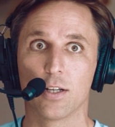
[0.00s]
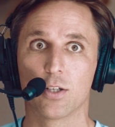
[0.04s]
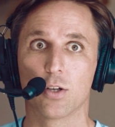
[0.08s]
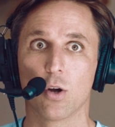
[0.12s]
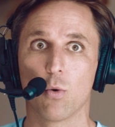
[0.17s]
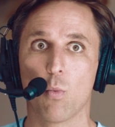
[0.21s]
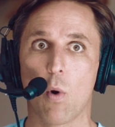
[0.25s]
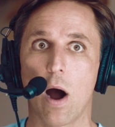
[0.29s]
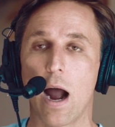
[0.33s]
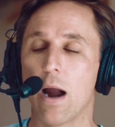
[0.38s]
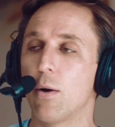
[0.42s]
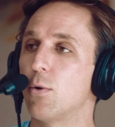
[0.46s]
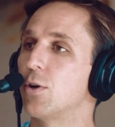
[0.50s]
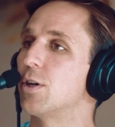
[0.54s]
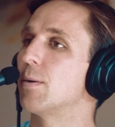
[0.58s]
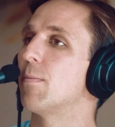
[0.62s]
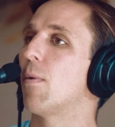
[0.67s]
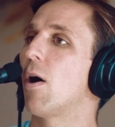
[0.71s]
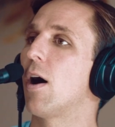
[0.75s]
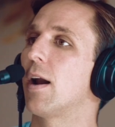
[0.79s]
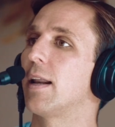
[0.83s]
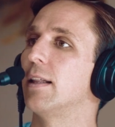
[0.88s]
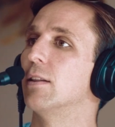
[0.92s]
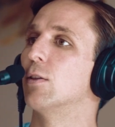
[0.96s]
So why would your
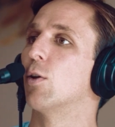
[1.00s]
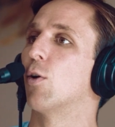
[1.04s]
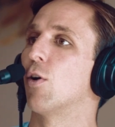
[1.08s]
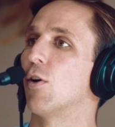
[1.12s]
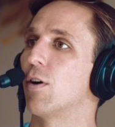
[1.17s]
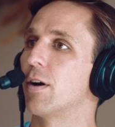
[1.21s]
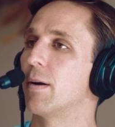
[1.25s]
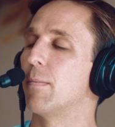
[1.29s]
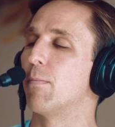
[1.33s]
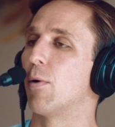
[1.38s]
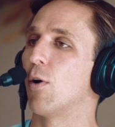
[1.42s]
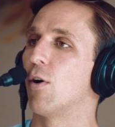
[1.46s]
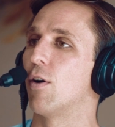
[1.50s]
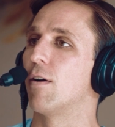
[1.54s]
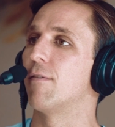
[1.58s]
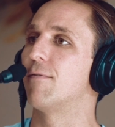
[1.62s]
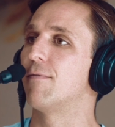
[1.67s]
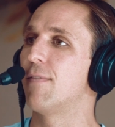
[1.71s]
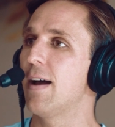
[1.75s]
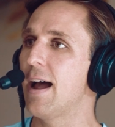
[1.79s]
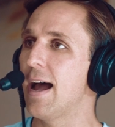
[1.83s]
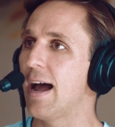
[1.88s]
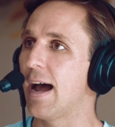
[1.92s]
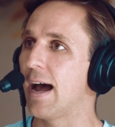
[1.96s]
body learn to burn
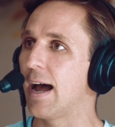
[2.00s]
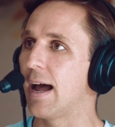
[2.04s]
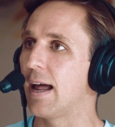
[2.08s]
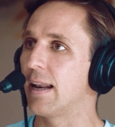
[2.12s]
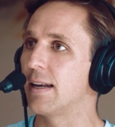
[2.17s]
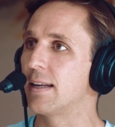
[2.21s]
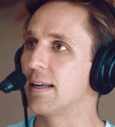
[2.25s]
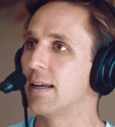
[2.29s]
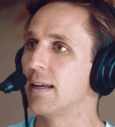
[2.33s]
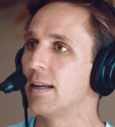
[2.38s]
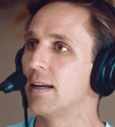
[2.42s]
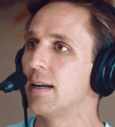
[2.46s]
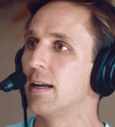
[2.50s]
fat